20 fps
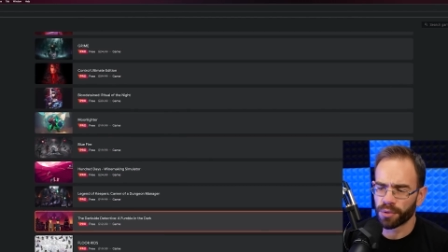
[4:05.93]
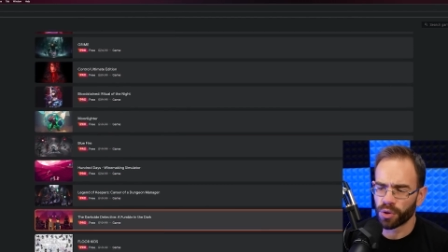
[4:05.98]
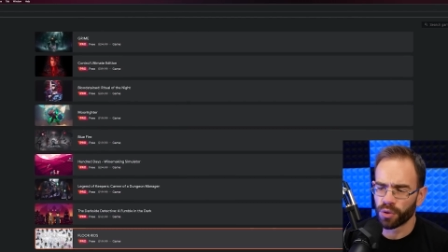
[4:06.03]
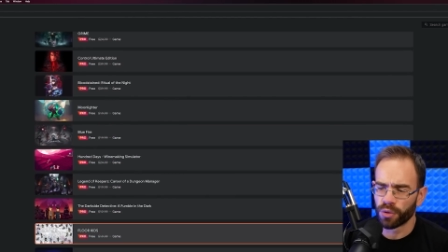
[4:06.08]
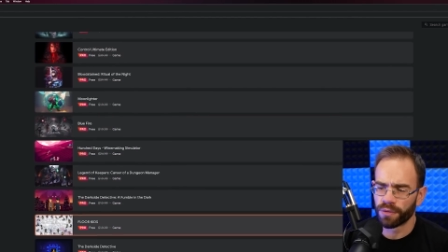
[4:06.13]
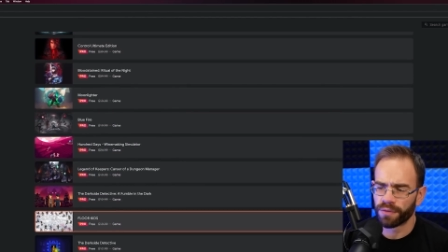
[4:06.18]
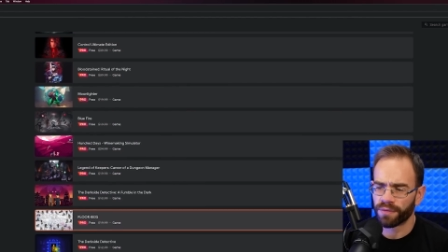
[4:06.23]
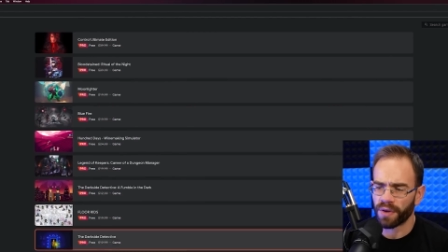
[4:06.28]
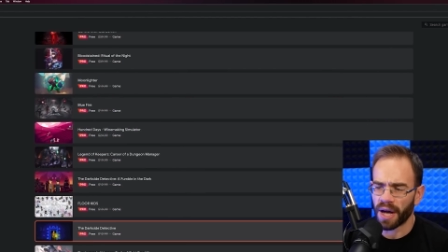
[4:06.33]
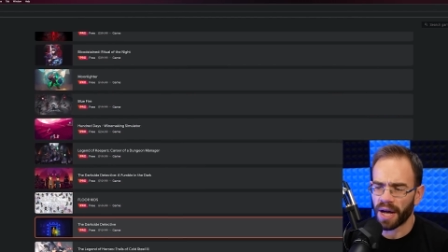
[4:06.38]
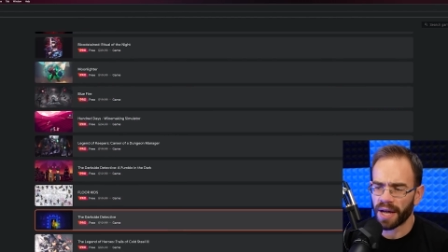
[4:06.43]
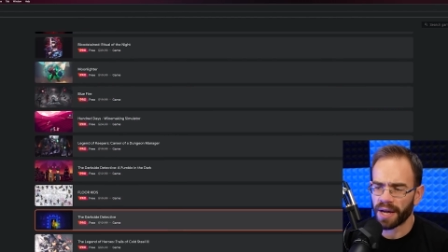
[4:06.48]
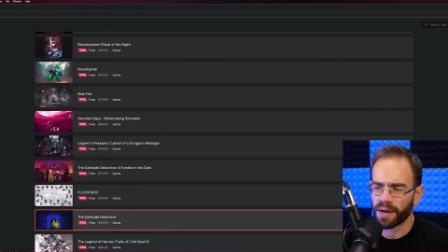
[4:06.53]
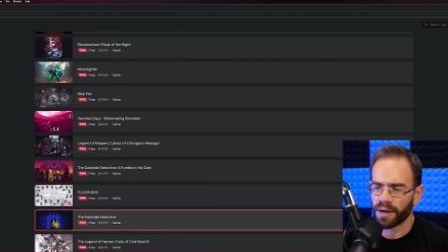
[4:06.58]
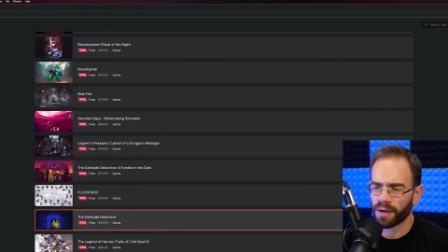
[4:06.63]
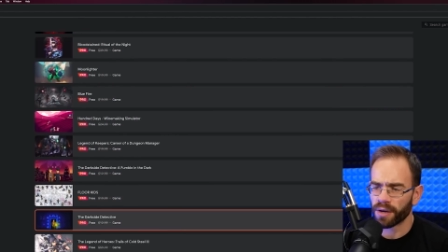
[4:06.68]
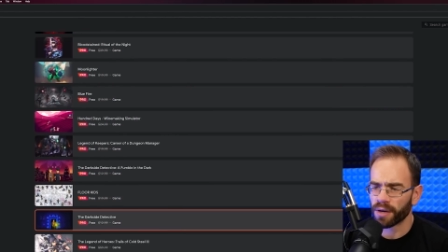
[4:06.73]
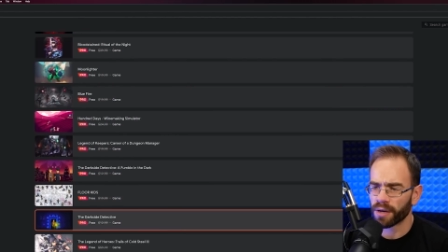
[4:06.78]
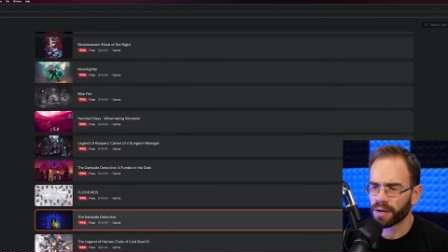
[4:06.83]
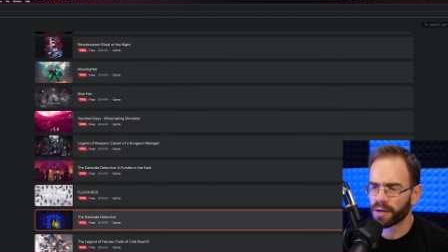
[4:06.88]
Blue
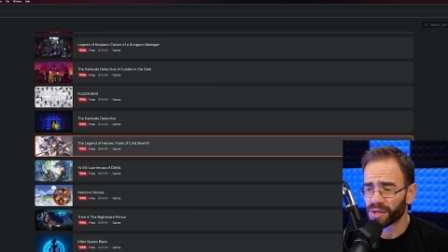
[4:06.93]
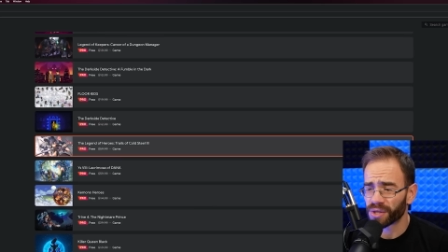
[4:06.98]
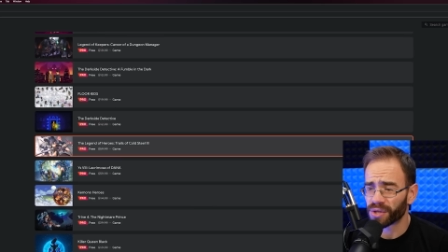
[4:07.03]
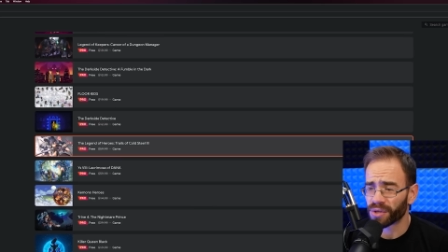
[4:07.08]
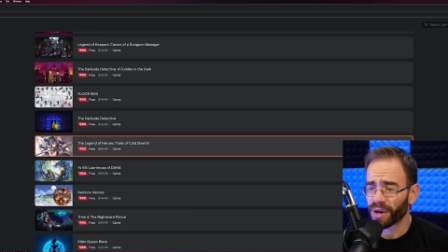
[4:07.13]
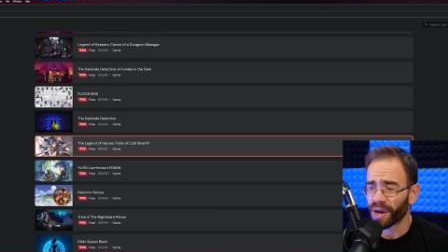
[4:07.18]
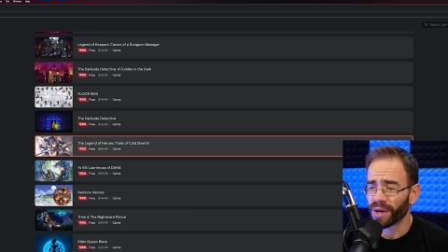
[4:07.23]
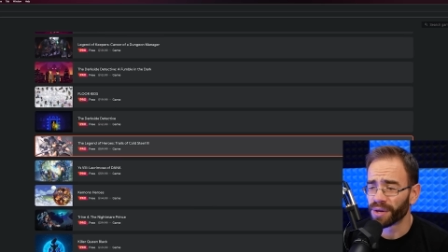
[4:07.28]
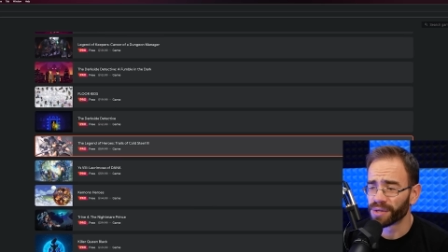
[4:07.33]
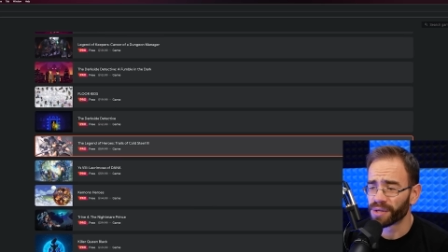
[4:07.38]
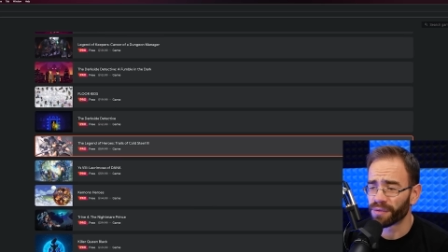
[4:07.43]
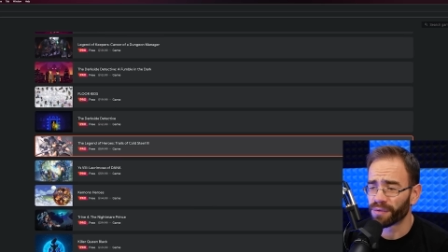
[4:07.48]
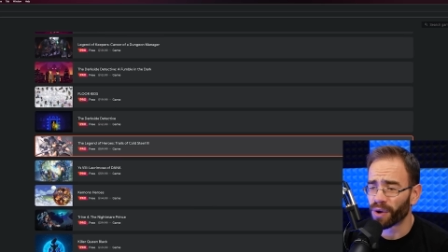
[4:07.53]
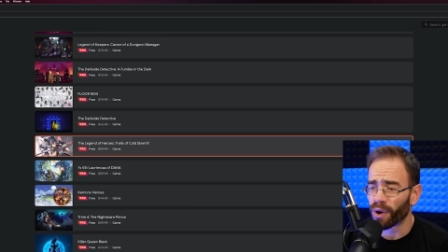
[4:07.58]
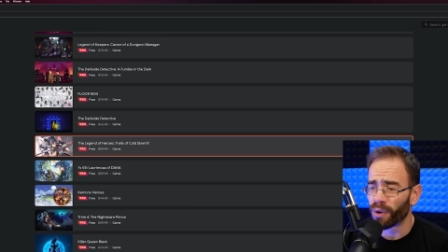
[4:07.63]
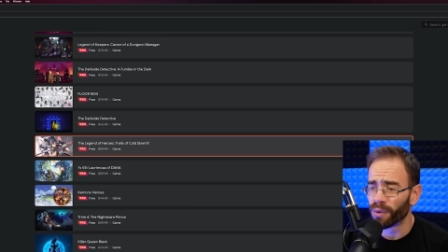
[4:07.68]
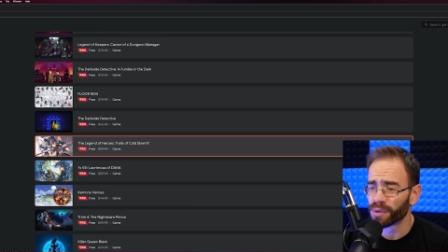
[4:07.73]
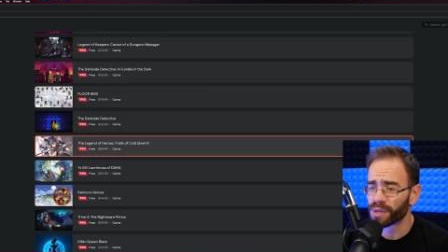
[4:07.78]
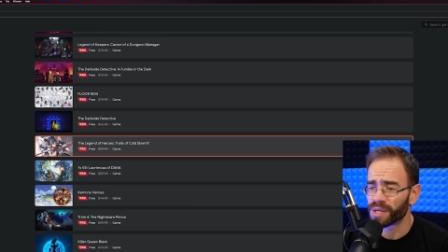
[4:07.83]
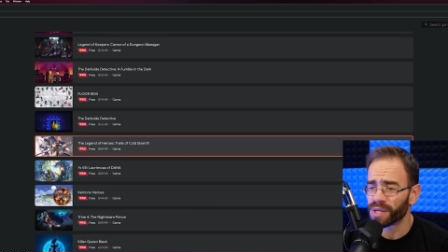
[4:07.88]
Fire, Trails of
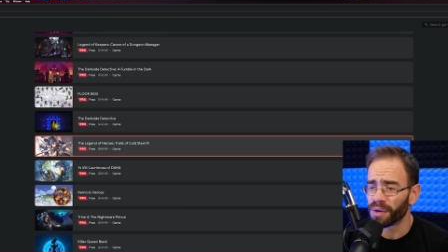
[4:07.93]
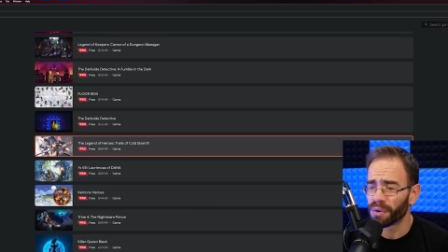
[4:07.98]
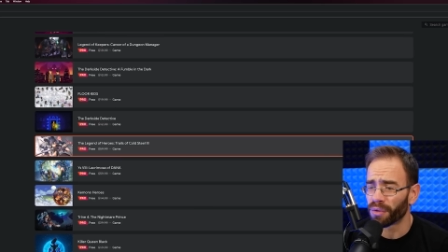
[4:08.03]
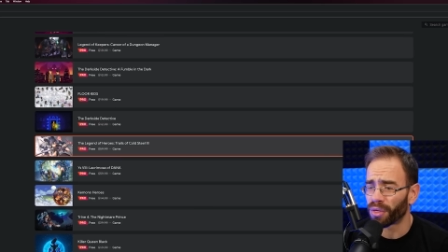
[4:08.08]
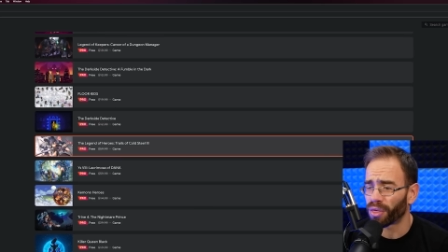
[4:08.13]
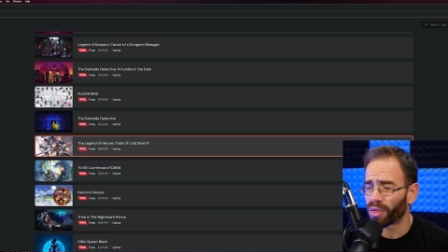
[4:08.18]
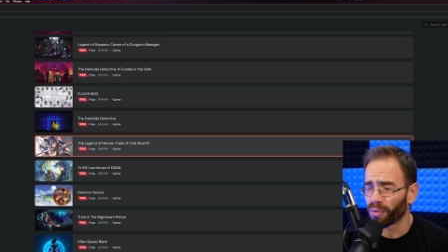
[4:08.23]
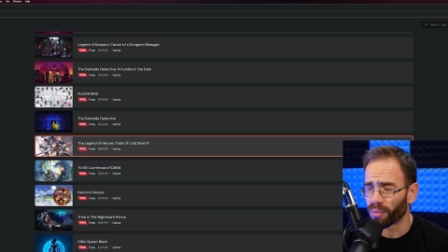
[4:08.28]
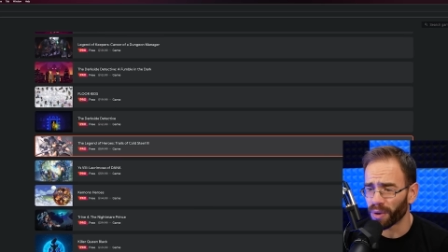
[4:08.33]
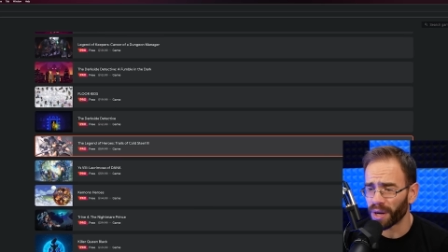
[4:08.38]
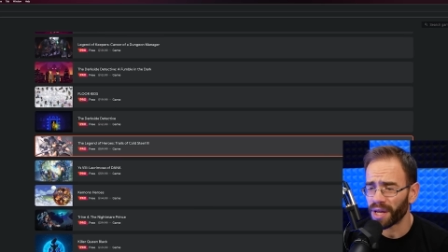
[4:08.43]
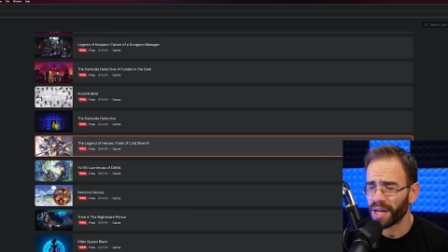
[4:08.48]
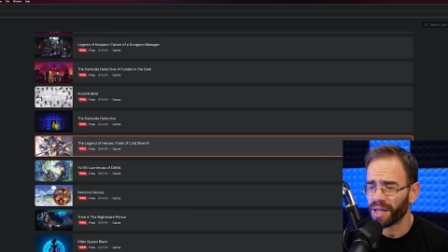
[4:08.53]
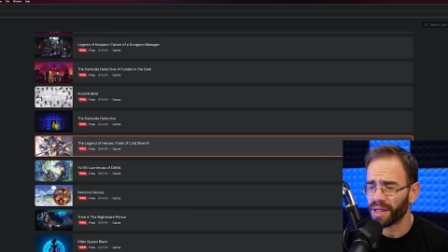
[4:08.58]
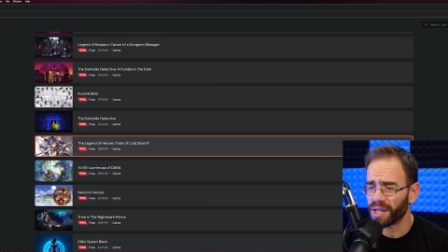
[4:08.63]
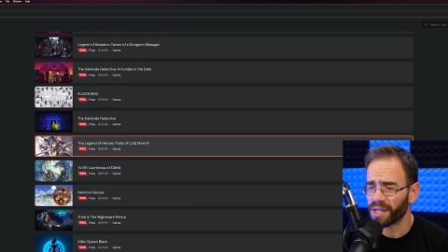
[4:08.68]
Cold Steel three.